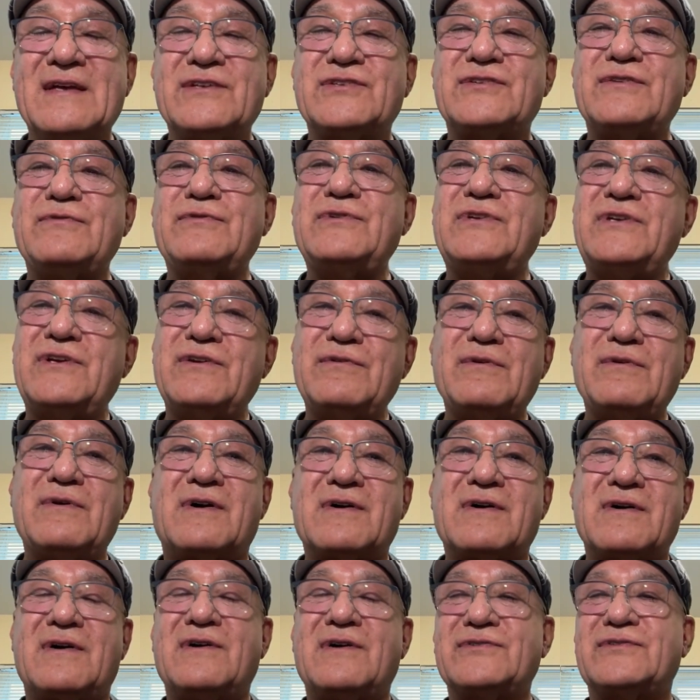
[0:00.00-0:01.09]
So you
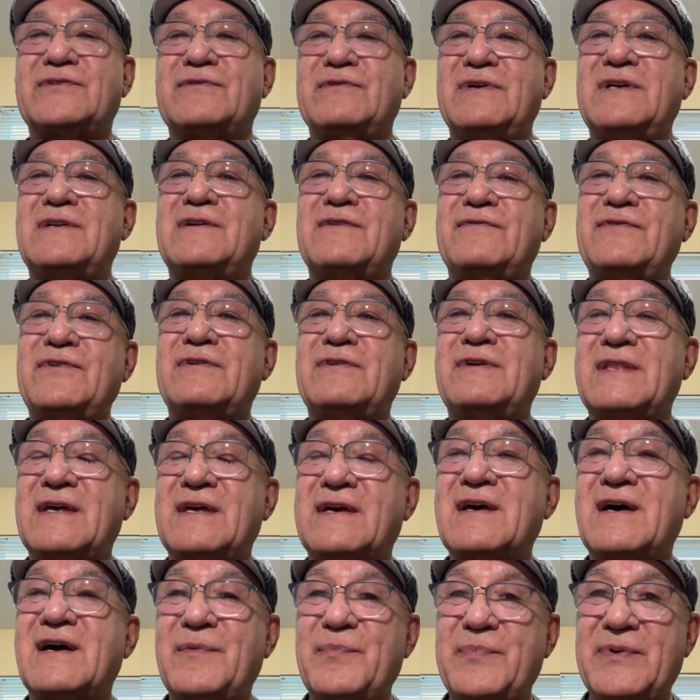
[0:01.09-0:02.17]
are also interviewing the
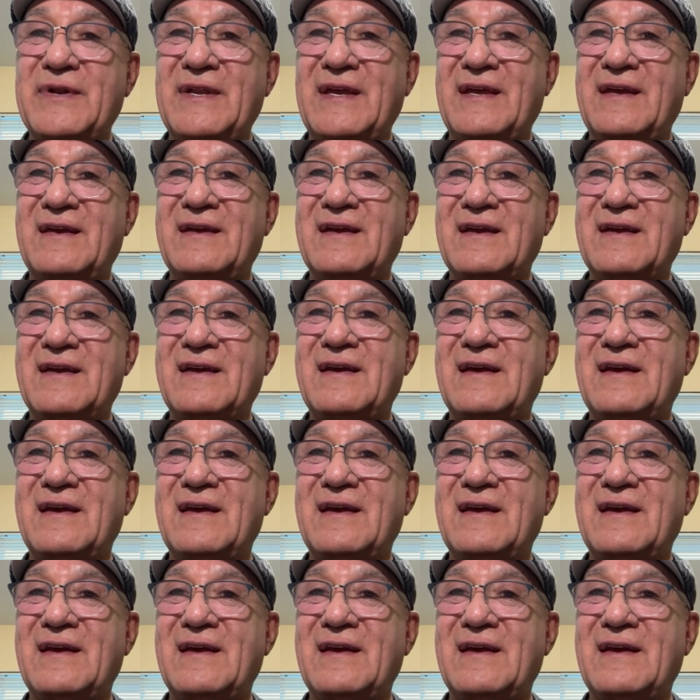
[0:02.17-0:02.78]
company.